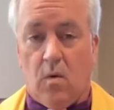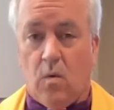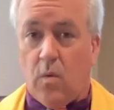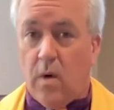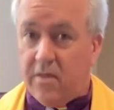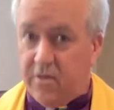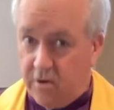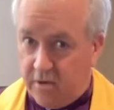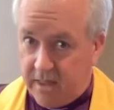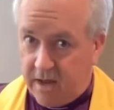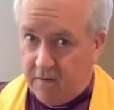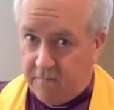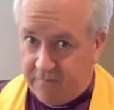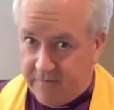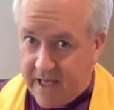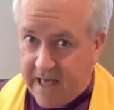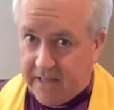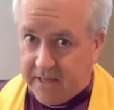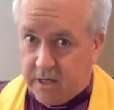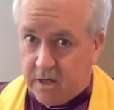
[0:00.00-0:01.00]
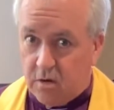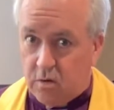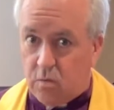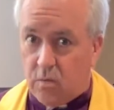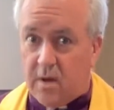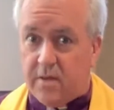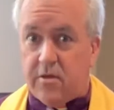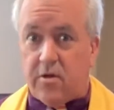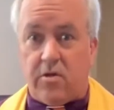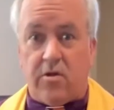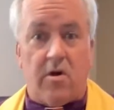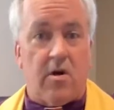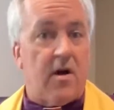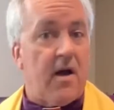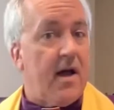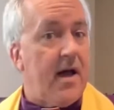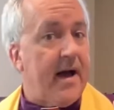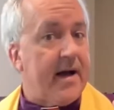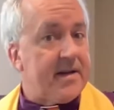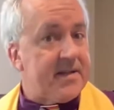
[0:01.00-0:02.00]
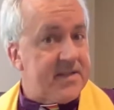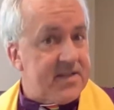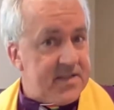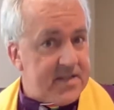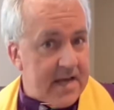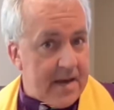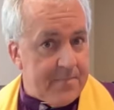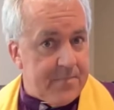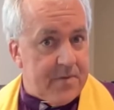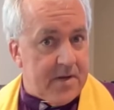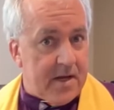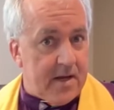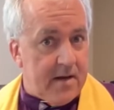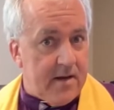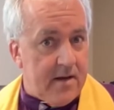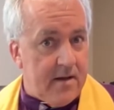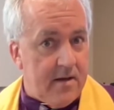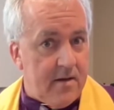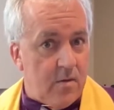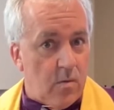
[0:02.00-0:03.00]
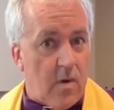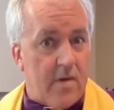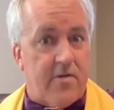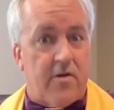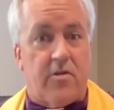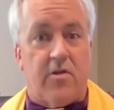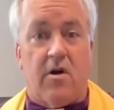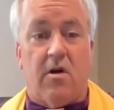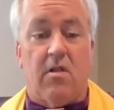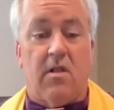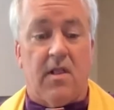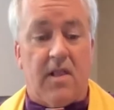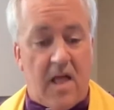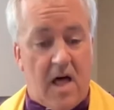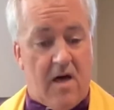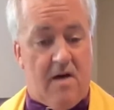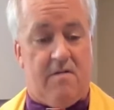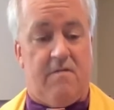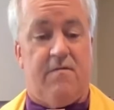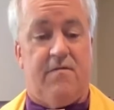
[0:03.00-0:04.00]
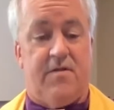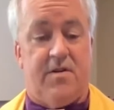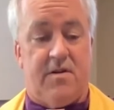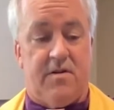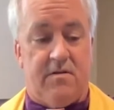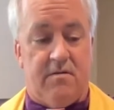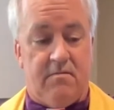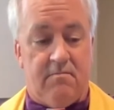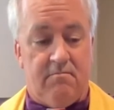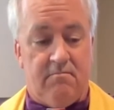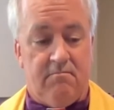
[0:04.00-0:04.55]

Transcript: whether they're valued, whether they're accepted, whether they're loved,